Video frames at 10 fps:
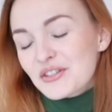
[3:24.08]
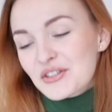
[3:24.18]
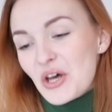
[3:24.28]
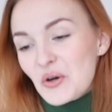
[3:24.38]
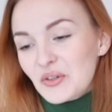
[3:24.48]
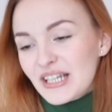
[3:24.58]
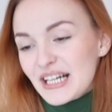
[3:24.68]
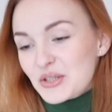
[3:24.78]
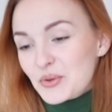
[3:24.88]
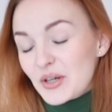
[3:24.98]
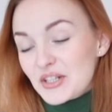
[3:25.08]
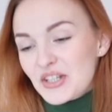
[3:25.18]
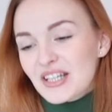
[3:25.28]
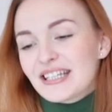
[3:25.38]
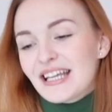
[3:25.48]
So the next
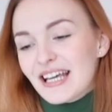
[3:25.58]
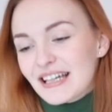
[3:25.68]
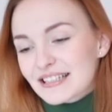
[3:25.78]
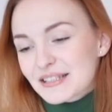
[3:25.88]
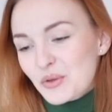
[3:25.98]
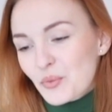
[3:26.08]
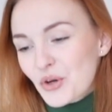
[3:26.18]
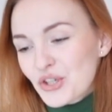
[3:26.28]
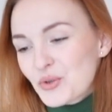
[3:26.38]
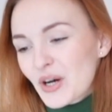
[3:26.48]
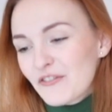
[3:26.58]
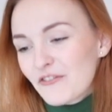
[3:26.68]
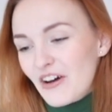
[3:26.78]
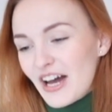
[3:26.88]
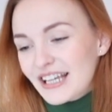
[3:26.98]
question is, what do I
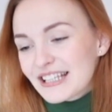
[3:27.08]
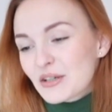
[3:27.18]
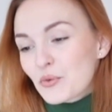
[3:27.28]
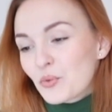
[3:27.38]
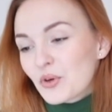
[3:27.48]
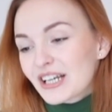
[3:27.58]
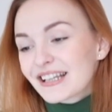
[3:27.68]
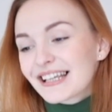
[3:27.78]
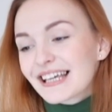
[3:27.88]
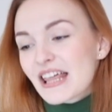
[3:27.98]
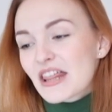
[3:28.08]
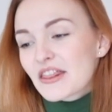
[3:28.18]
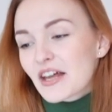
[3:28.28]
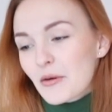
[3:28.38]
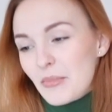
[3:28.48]
find weirdly
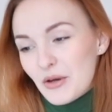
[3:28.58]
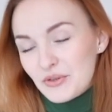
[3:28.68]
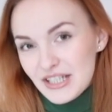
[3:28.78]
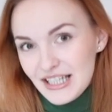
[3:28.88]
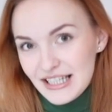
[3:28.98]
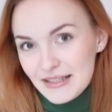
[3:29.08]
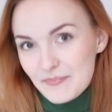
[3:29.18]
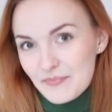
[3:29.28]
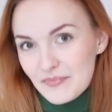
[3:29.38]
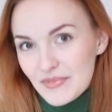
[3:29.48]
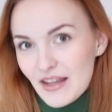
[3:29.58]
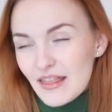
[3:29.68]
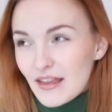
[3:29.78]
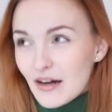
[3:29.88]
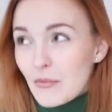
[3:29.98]
therapeutic?
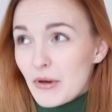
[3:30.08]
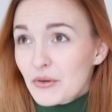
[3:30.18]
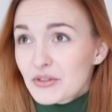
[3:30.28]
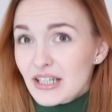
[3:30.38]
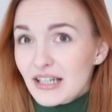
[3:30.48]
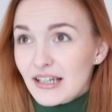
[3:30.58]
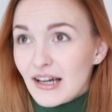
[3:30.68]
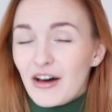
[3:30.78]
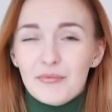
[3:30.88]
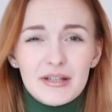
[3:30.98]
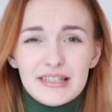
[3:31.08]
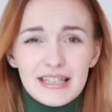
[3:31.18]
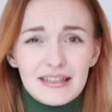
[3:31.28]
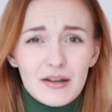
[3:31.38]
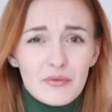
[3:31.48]
Therapeutic? I'm not
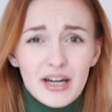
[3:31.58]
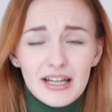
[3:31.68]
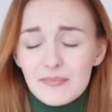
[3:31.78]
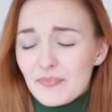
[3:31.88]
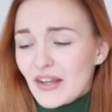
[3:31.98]
saying that right.